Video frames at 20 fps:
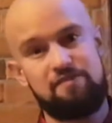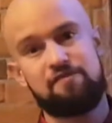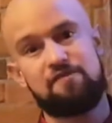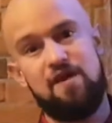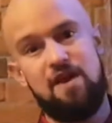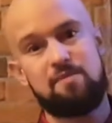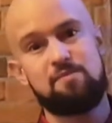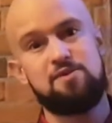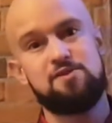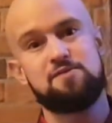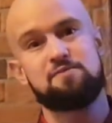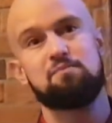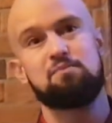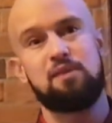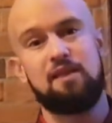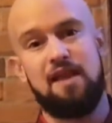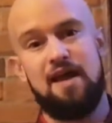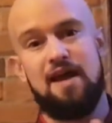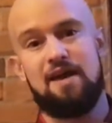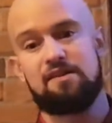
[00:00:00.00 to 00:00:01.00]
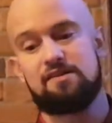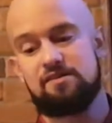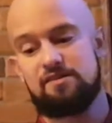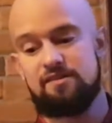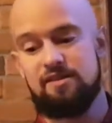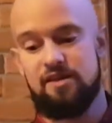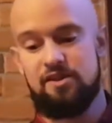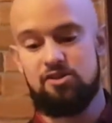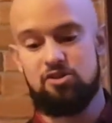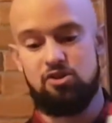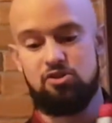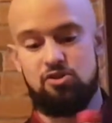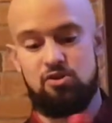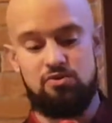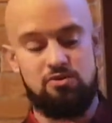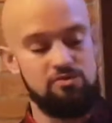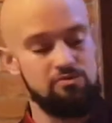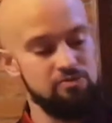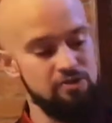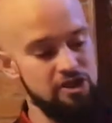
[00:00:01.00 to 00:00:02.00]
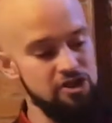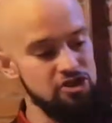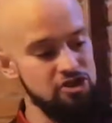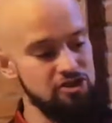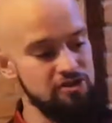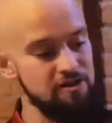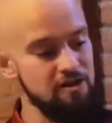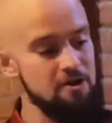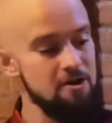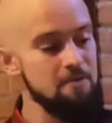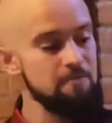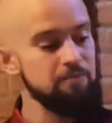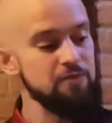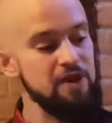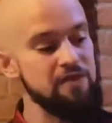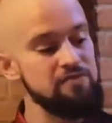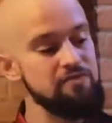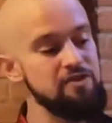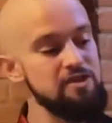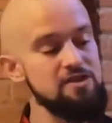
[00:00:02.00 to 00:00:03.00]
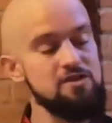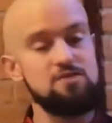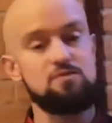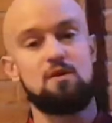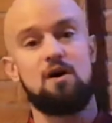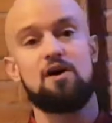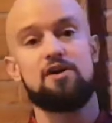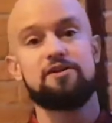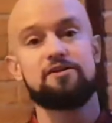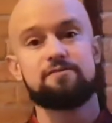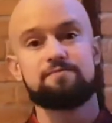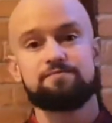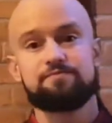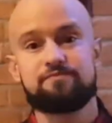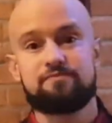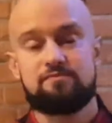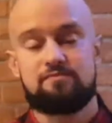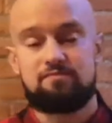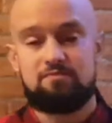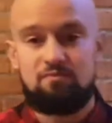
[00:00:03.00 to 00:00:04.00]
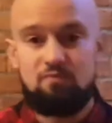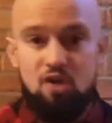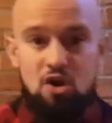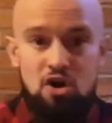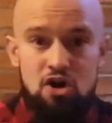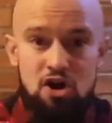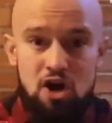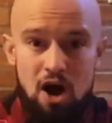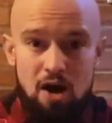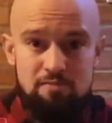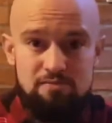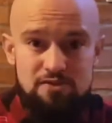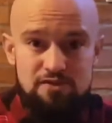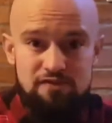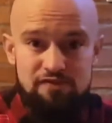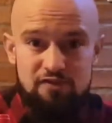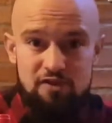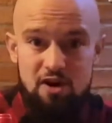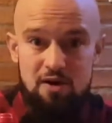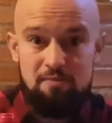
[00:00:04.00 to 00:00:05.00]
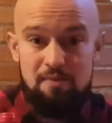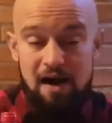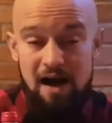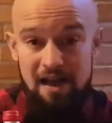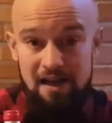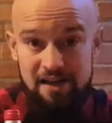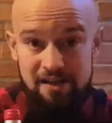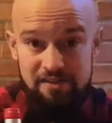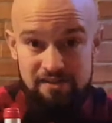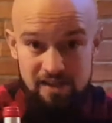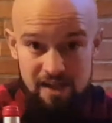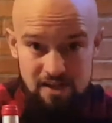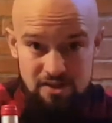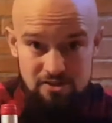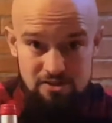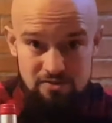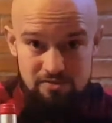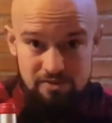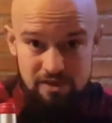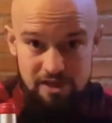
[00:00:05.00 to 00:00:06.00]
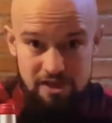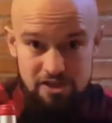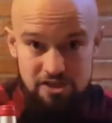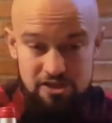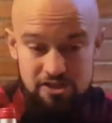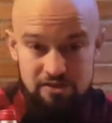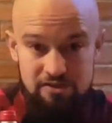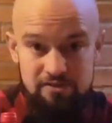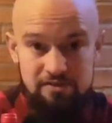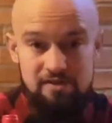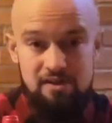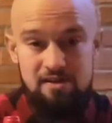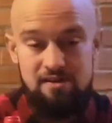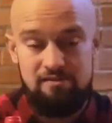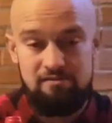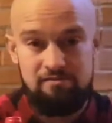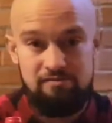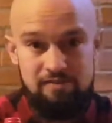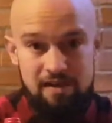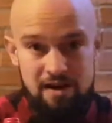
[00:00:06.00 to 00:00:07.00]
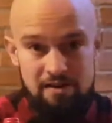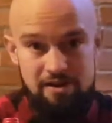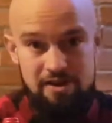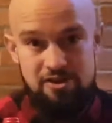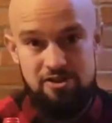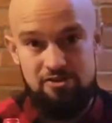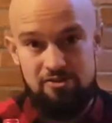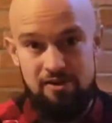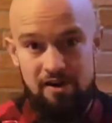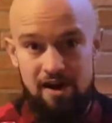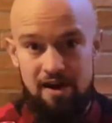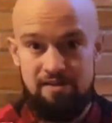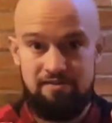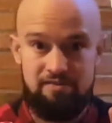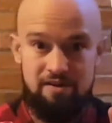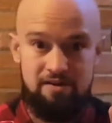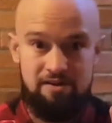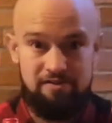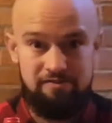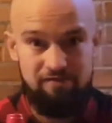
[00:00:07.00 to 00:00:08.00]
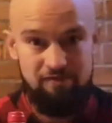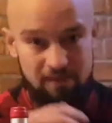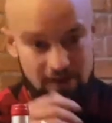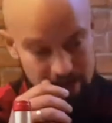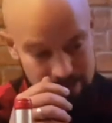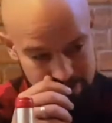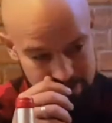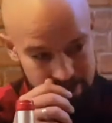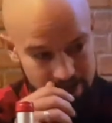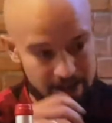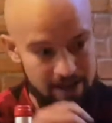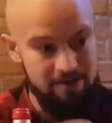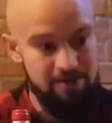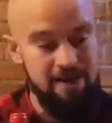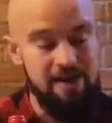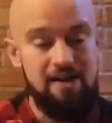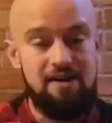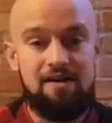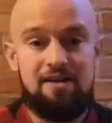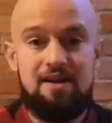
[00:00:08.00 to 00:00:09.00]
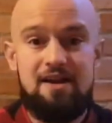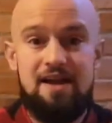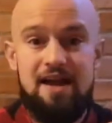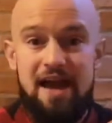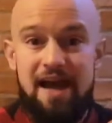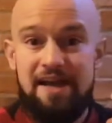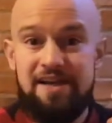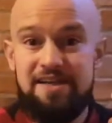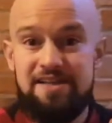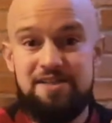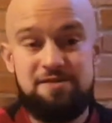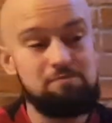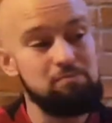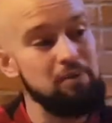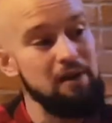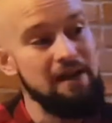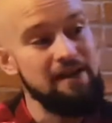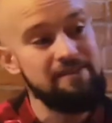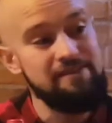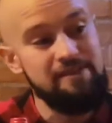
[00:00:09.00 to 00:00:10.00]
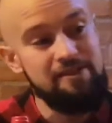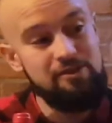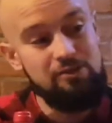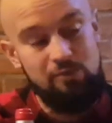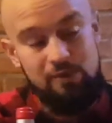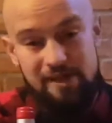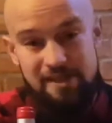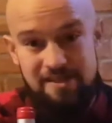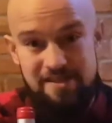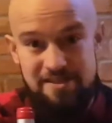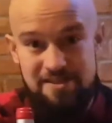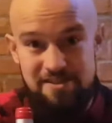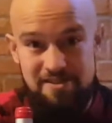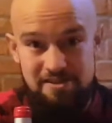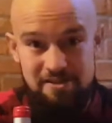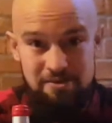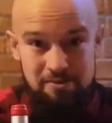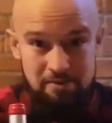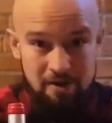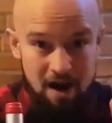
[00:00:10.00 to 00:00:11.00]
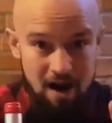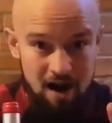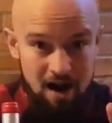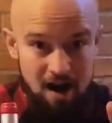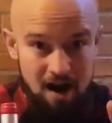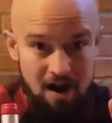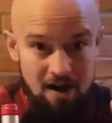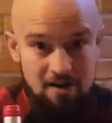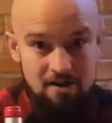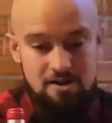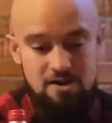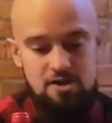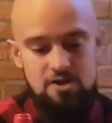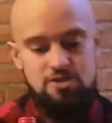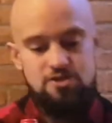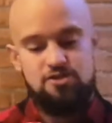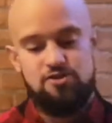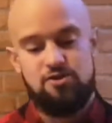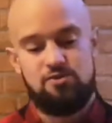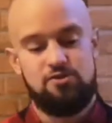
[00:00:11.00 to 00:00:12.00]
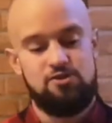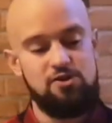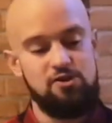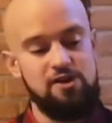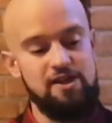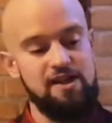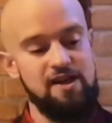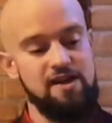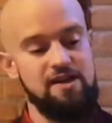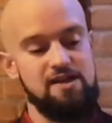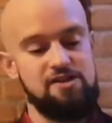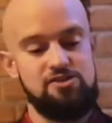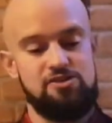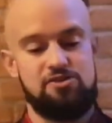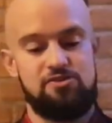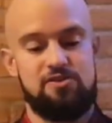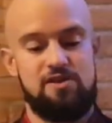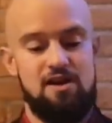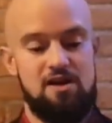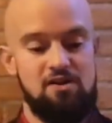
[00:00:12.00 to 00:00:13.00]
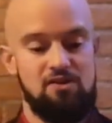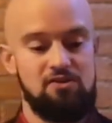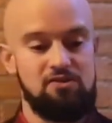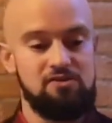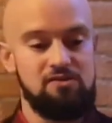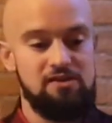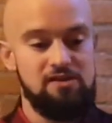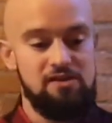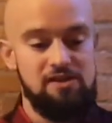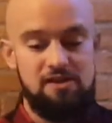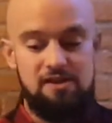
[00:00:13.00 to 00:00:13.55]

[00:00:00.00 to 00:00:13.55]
famous blend in the Douro region. And this one comes from Alentejo region, very dry, very flat area, and it's blended with Syrah. So Touriga Nacional